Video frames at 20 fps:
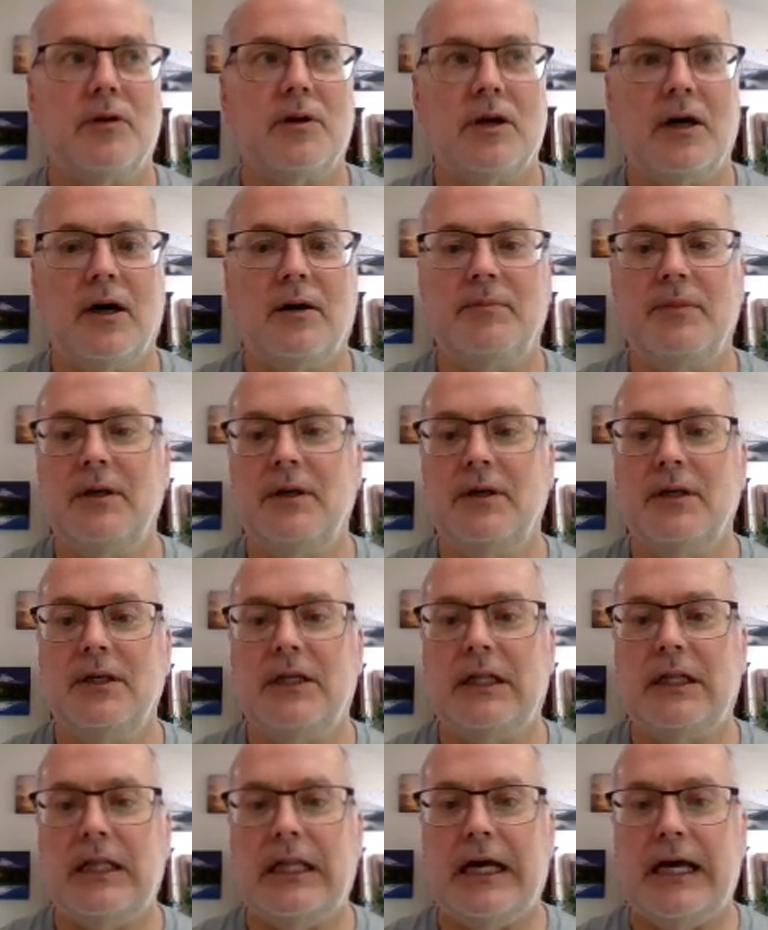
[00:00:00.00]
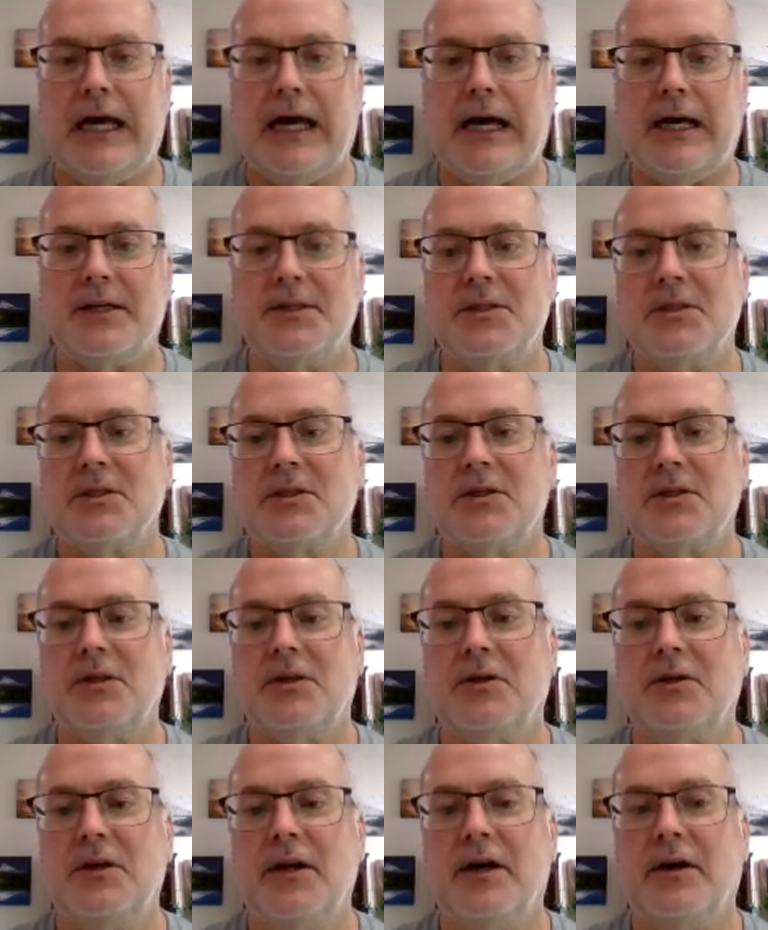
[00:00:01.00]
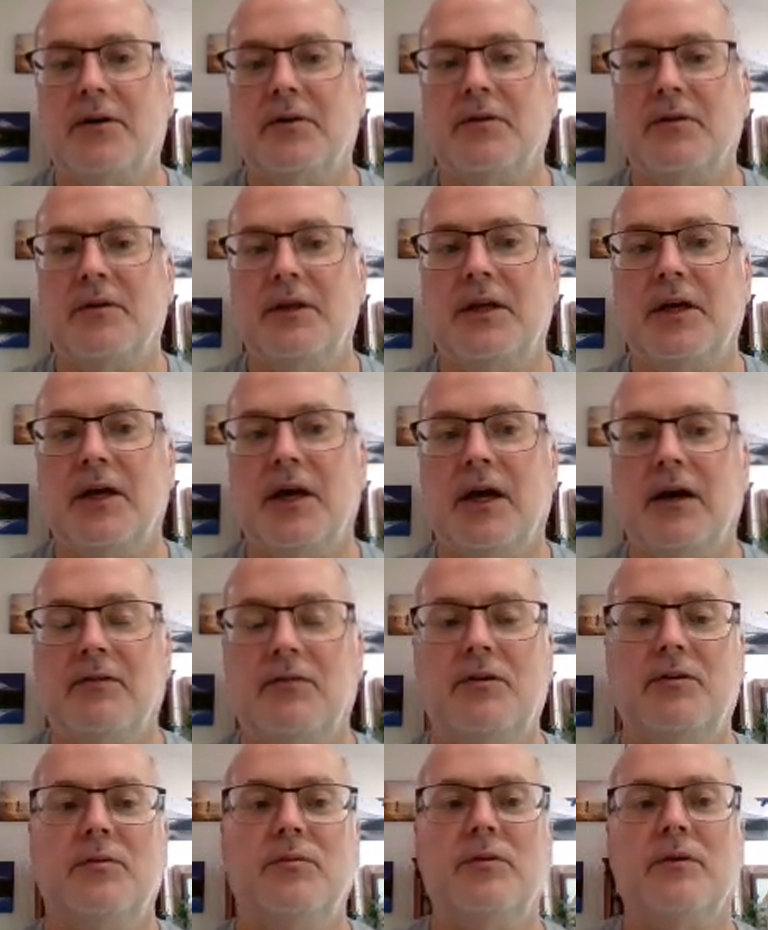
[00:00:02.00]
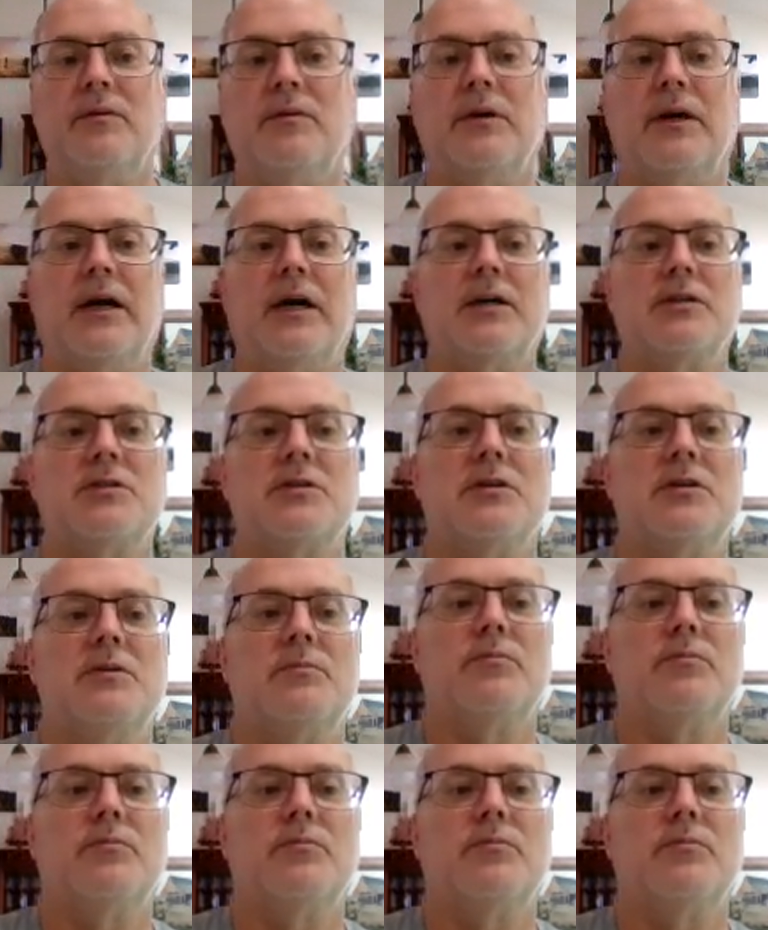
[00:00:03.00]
copy in class, you're now going to have to actually